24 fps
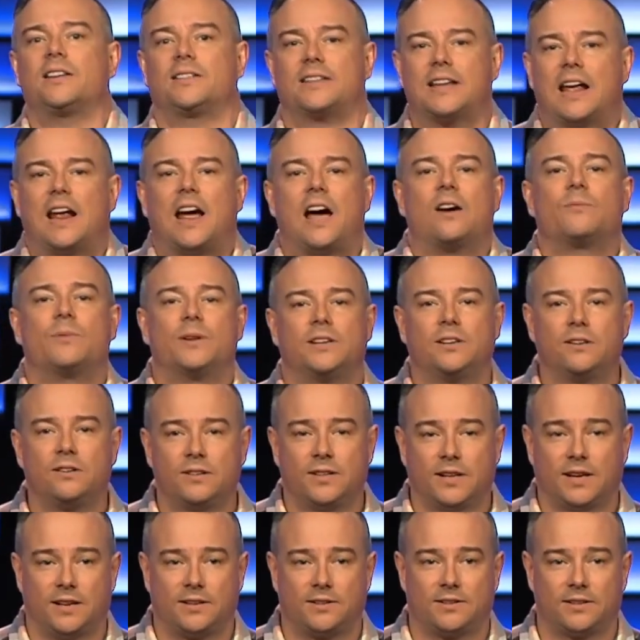us? How do we
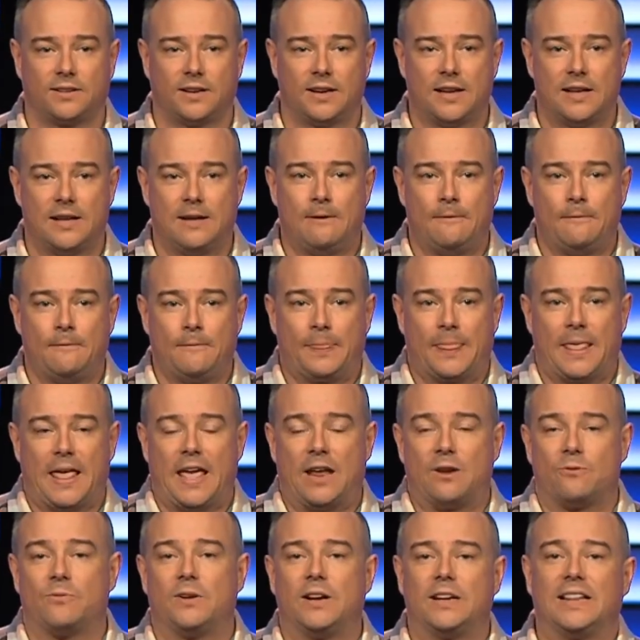do this?
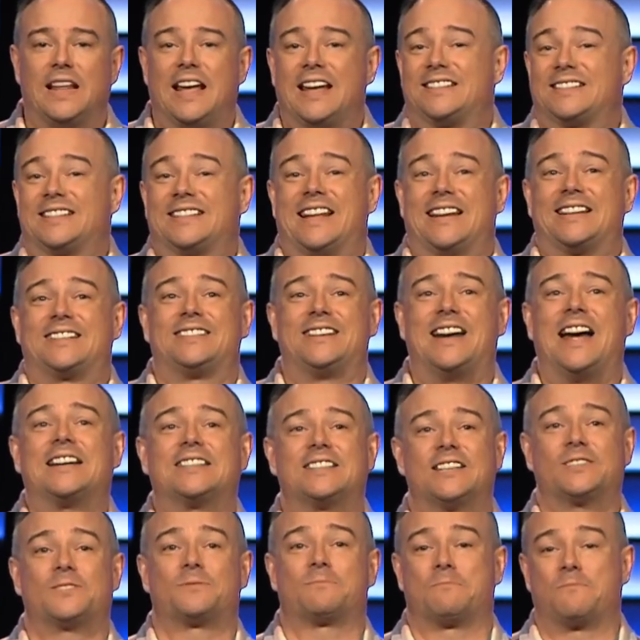And realizing that's not
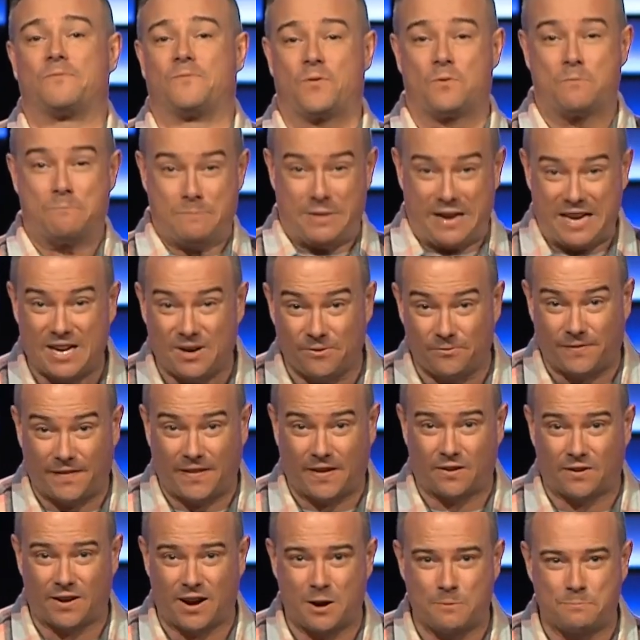just for me to
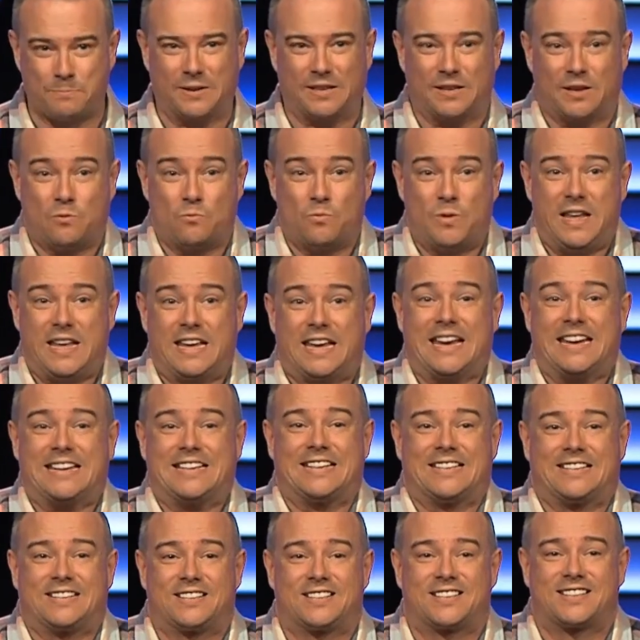figure out, but that we can
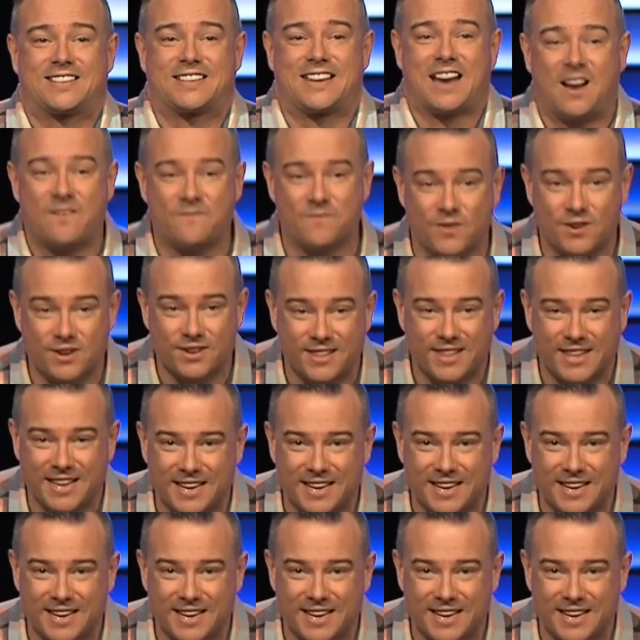discover